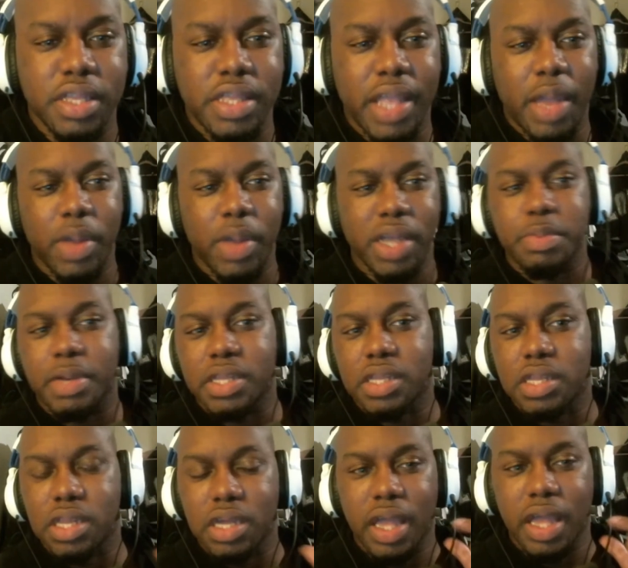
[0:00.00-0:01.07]
Hey, we actually about to
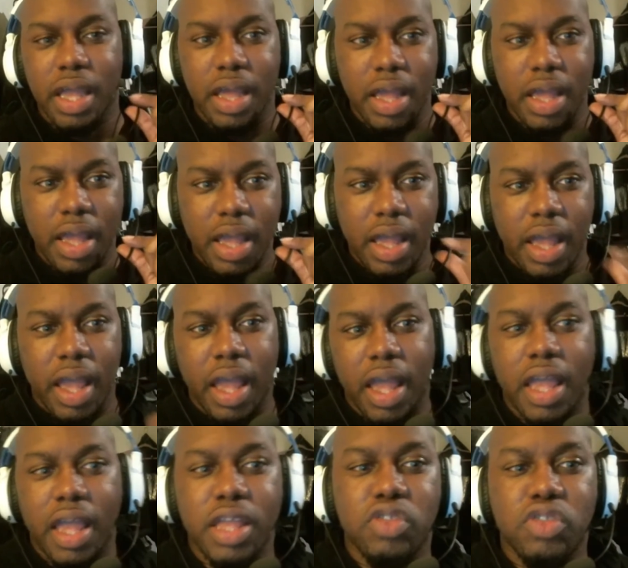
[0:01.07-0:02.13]
look at
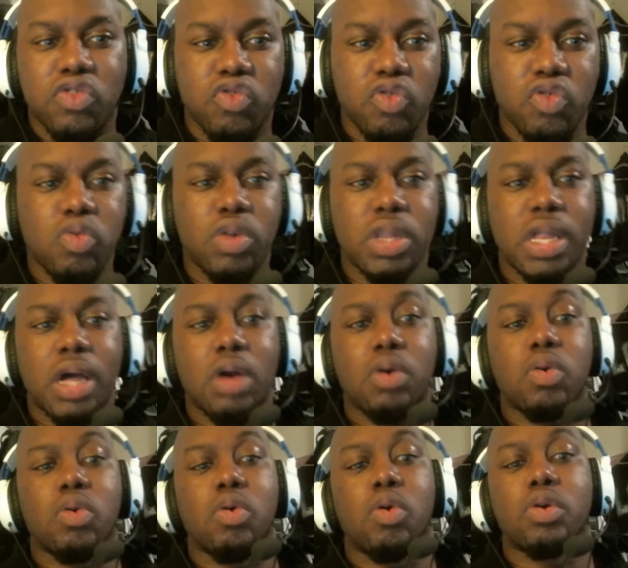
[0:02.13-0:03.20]
a true clown
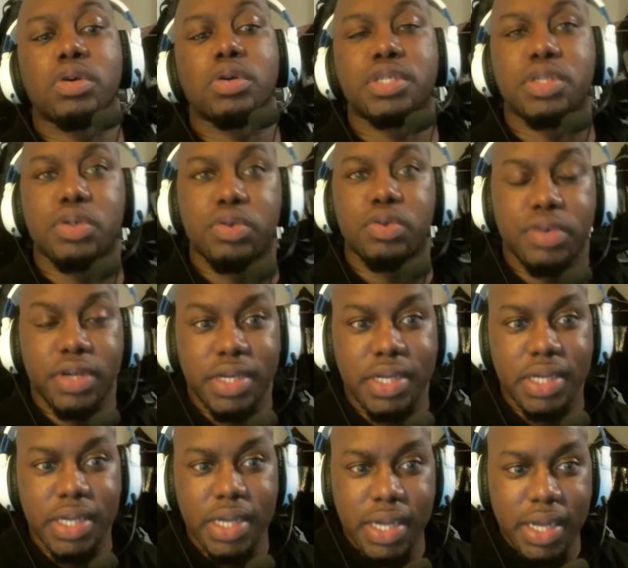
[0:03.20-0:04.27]
horror story.
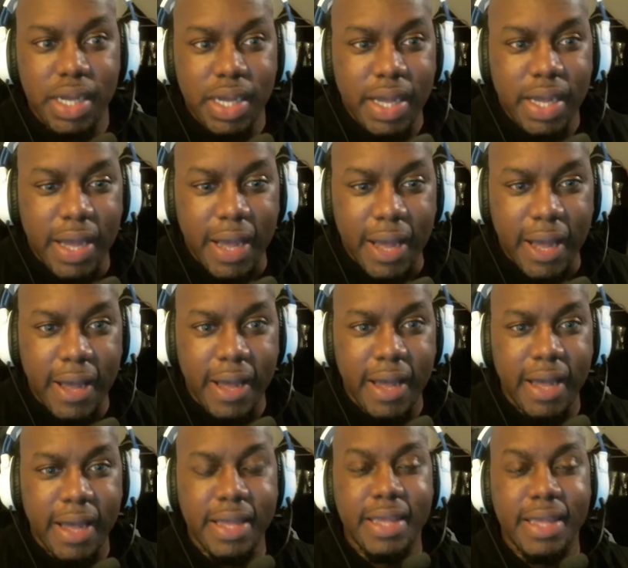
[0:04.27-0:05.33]

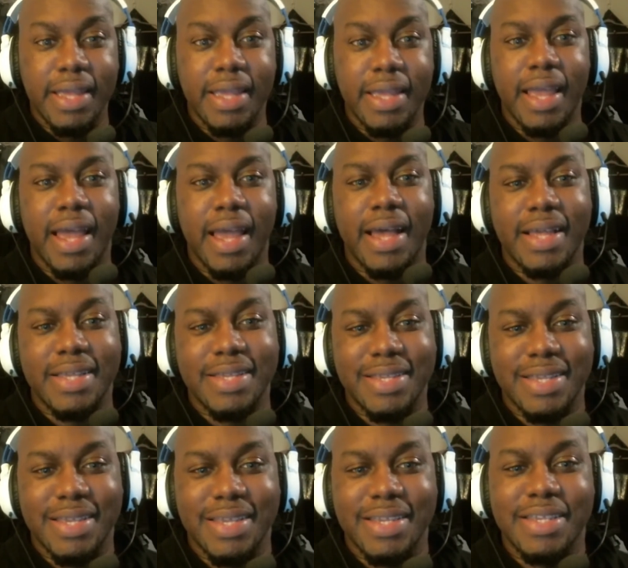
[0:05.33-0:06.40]
Uh,
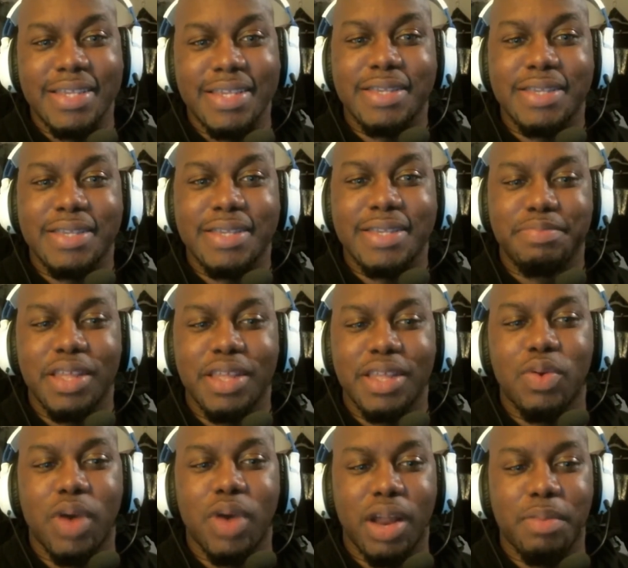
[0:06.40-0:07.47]
yes, it's been
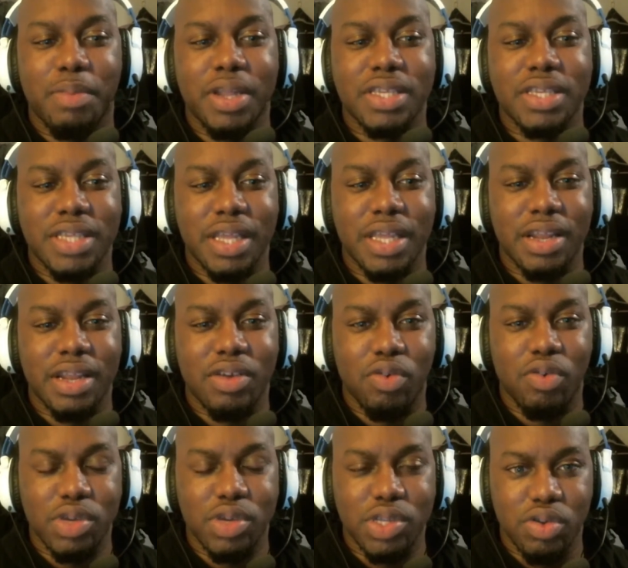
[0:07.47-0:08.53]
quite a minute since I've done a
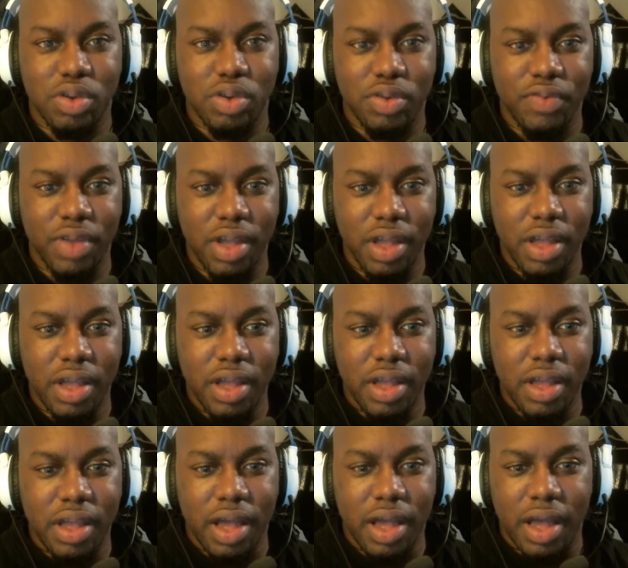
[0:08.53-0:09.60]
horror story
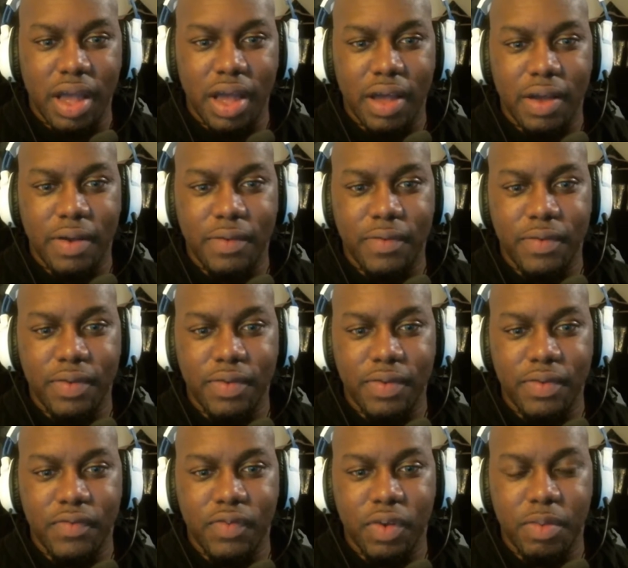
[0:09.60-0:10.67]
uh,
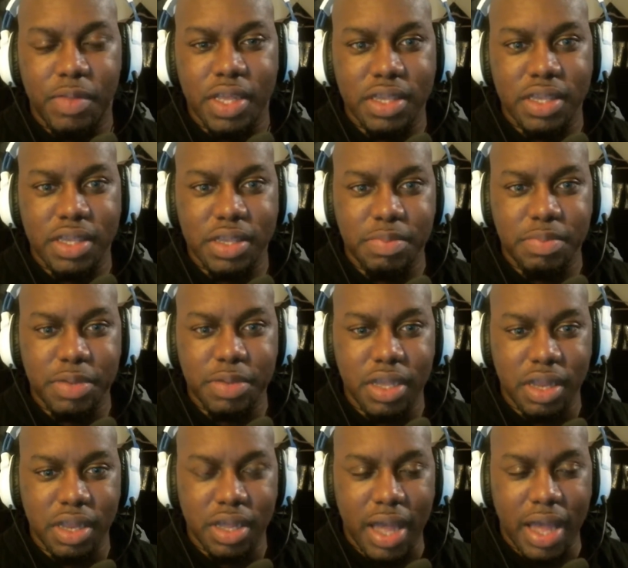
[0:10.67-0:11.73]
from this
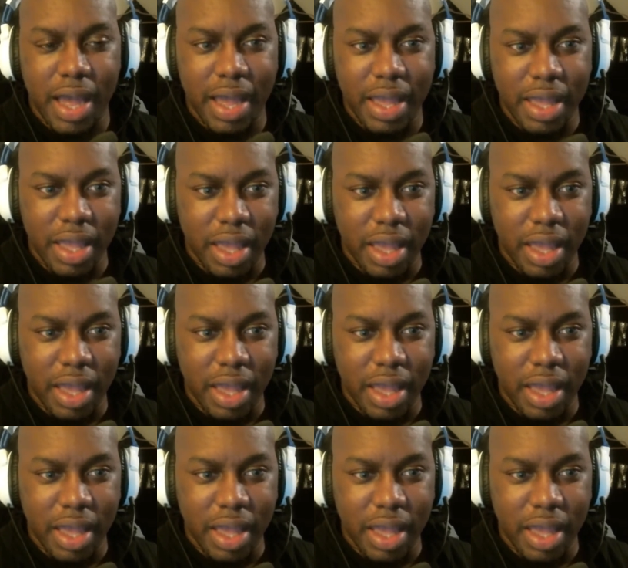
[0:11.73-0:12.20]
particular guy.